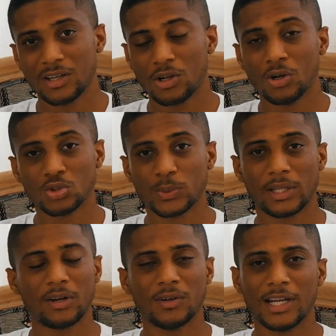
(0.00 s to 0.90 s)
goals with
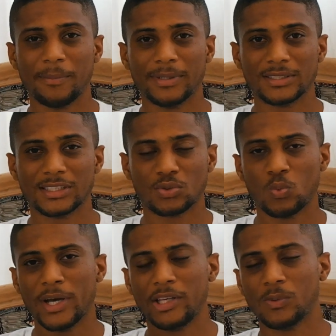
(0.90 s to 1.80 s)
an online business,
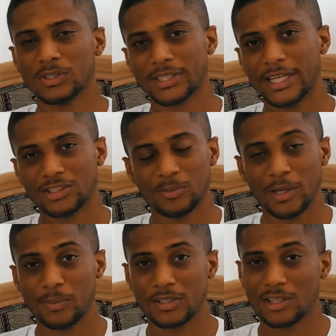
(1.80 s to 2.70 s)
where you want to get to
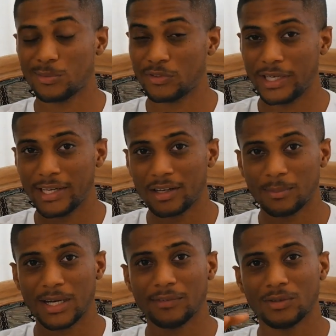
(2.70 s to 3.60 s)
maybe in terms of your
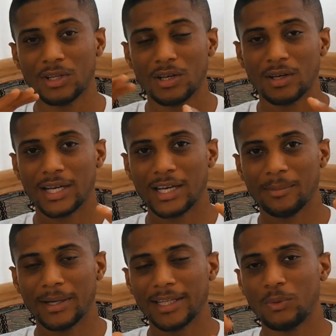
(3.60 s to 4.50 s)
income level.
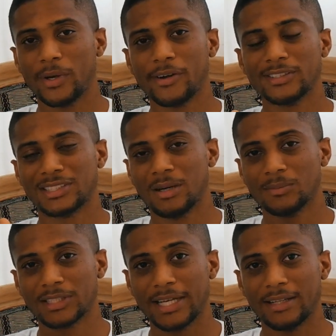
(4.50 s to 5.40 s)
And then we're going to
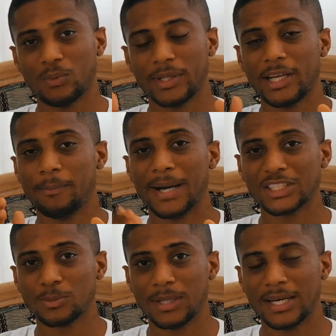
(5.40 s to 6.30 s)
come together with a
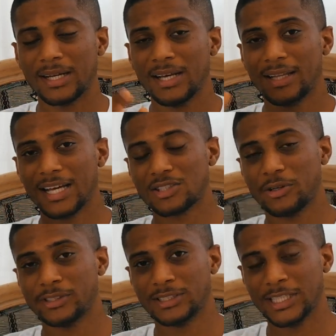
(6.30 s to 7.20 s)
battle plan that's
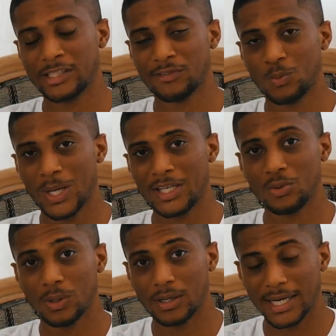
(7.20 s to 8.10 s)
going to take you from where
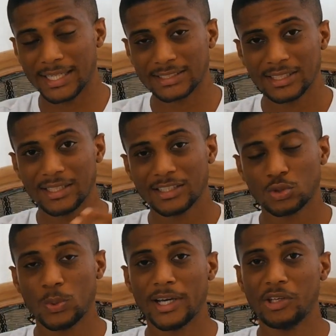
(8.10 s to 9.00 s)
you are at
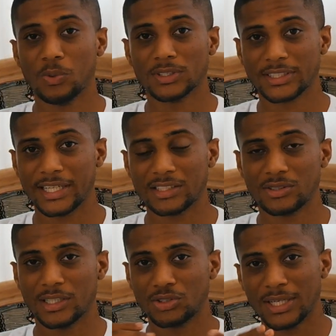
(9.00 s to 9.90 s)
to where you want to get
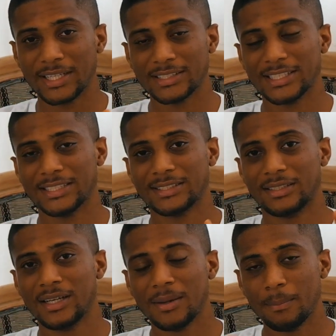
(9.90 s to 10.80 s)
to, a tried and
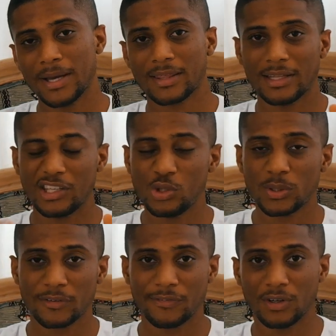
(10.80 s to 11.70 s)
tested method that you
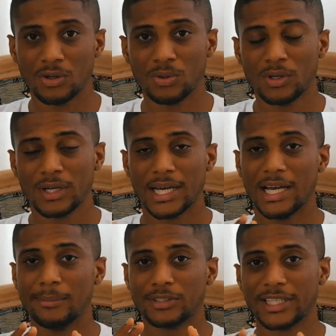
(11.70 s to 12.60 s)
can follow
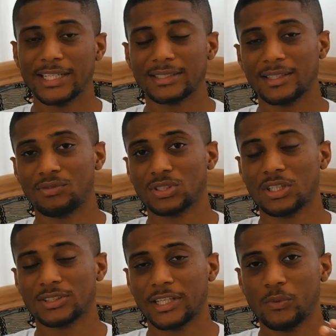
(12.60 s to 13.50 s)
to get the
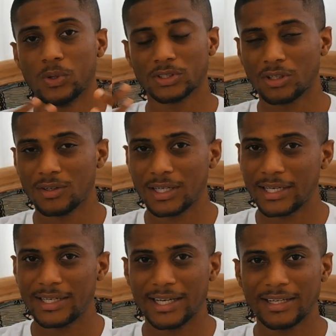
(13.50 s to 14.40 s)
results that you want
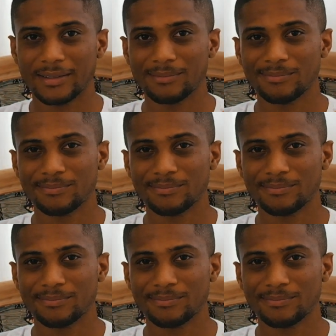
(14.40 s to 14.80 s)
online and